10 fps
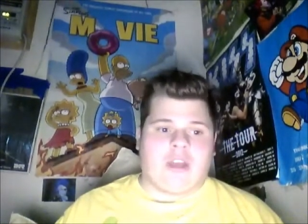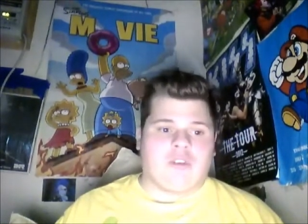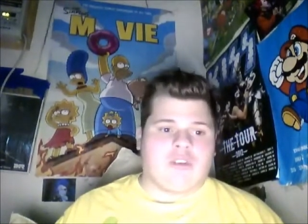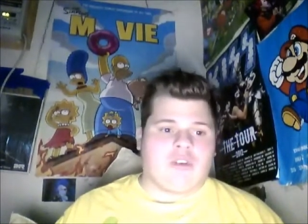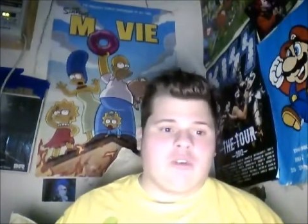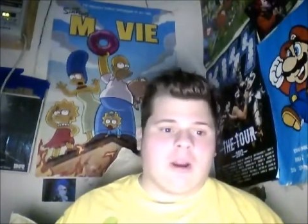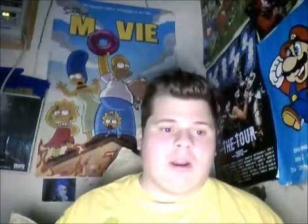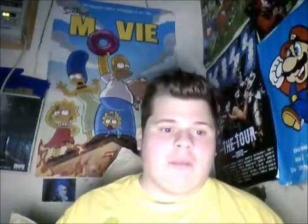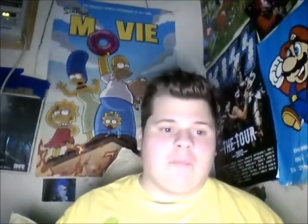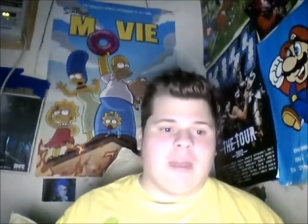That was in
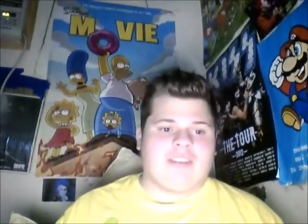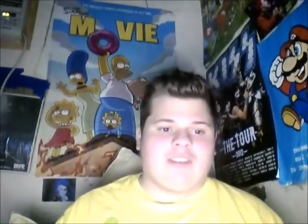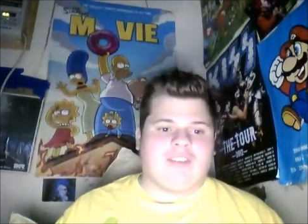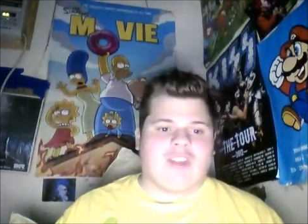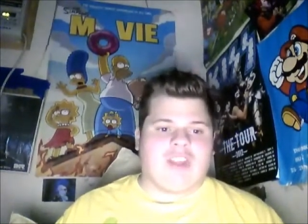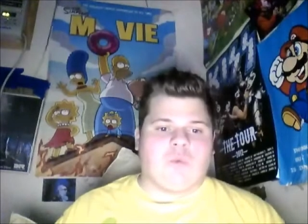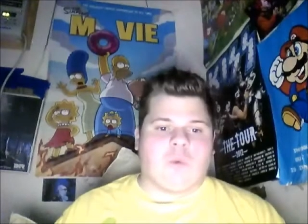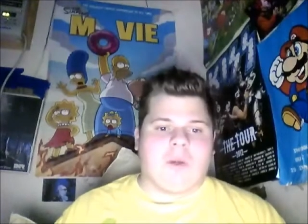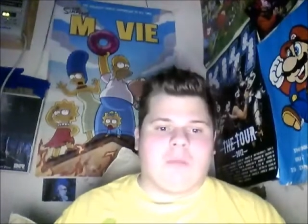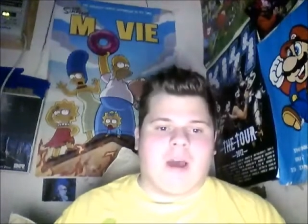Newbury, May the 17th,
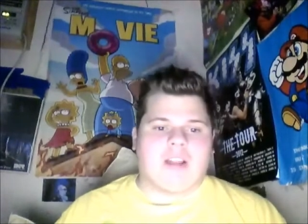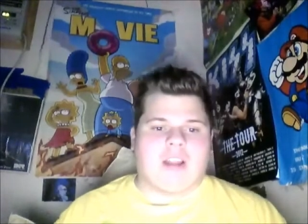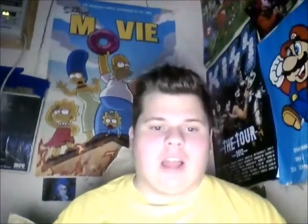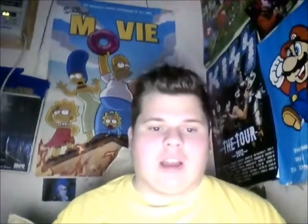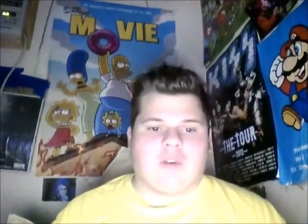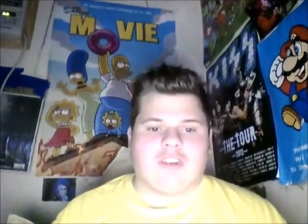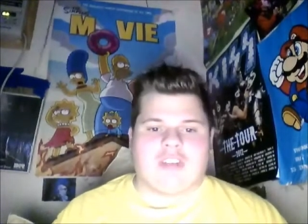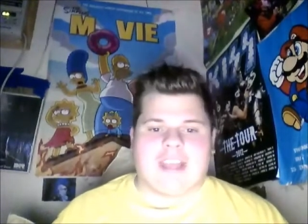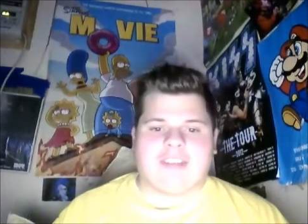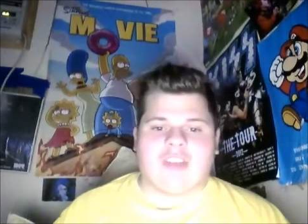1 mile Moonlock Ridge
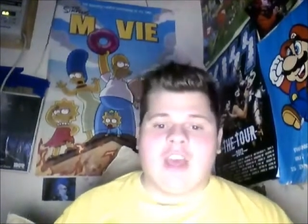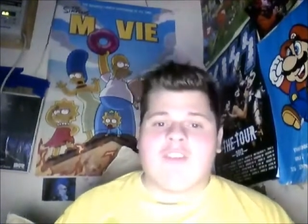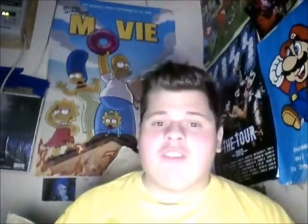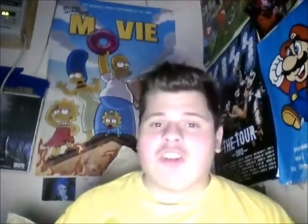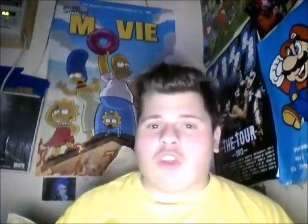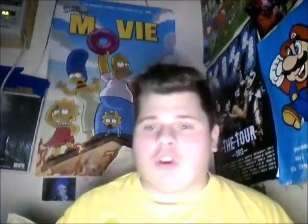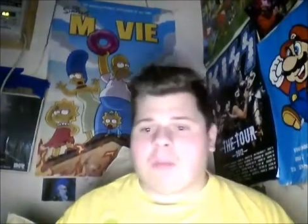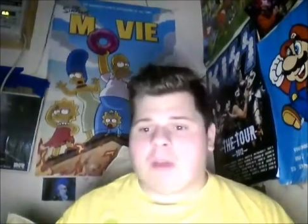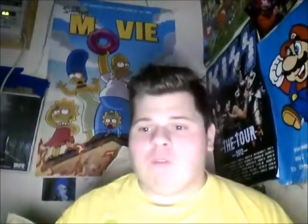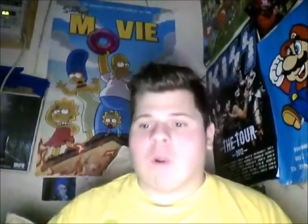Stakes. Finished third
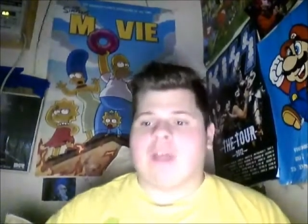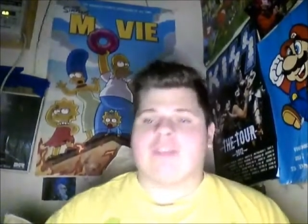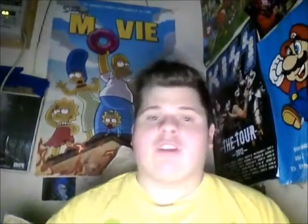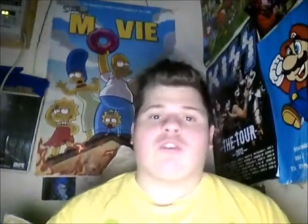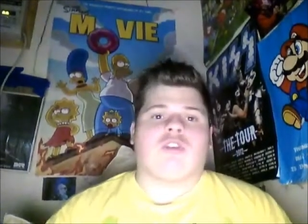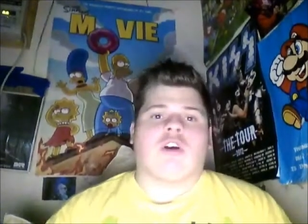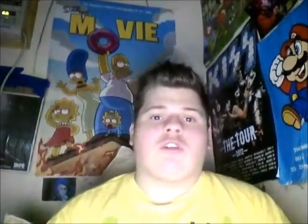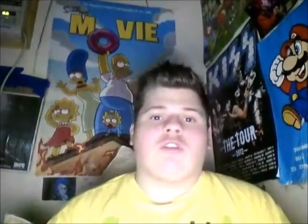by 4 lengths. That was the